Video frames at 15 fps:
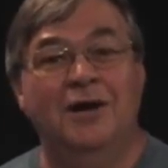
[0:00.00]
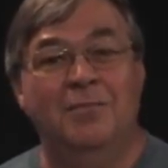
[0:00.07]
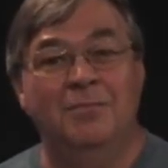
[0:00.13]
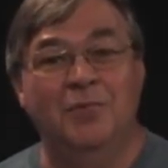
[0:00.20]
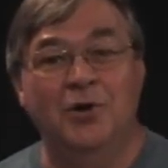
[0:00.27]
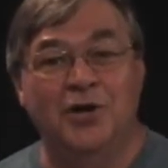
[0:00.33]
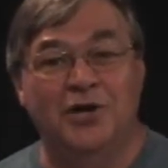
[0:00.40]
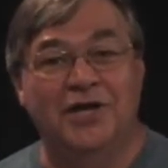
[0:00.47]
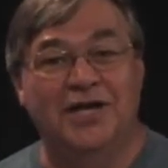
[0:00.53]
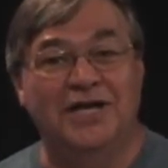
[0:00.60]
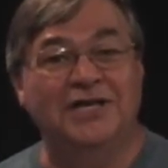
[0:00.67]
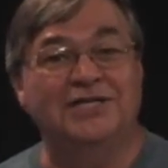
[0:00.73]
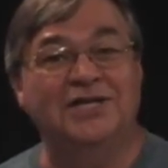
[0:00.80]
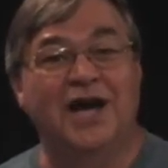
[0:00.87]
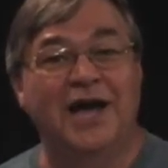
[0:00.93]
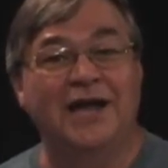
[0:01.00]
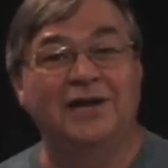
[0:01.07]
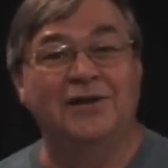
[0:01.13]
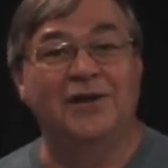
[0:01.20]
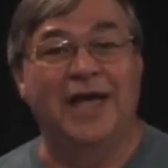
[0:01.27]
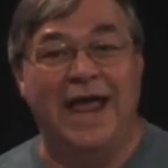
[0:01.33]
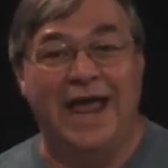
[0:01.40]
book
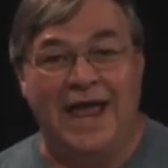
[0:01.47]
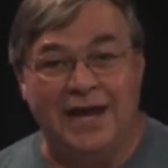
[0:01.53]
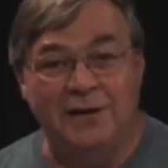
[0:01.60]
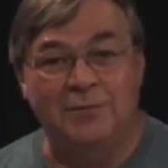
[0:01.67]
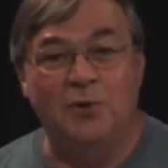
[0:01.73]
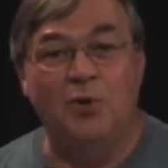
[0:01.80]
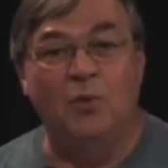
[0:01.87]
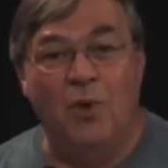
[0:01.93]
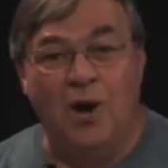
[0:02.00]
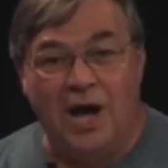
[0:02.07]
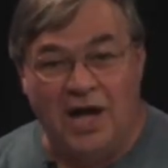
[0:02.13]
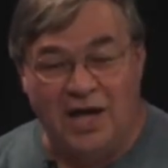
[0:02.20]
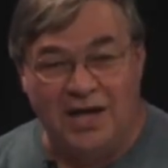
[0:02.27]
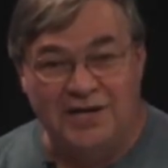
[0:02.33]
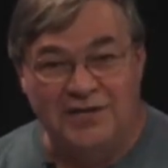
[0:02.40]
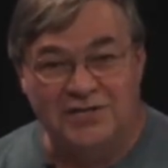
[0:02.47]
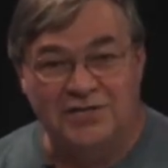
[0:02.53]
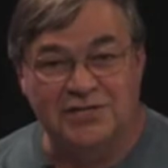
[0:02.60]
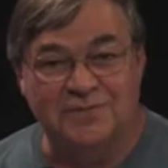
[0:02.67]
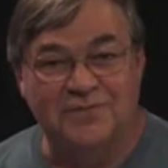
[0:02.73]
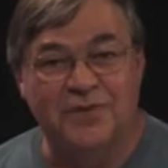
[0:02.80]
entitled Animal Wise,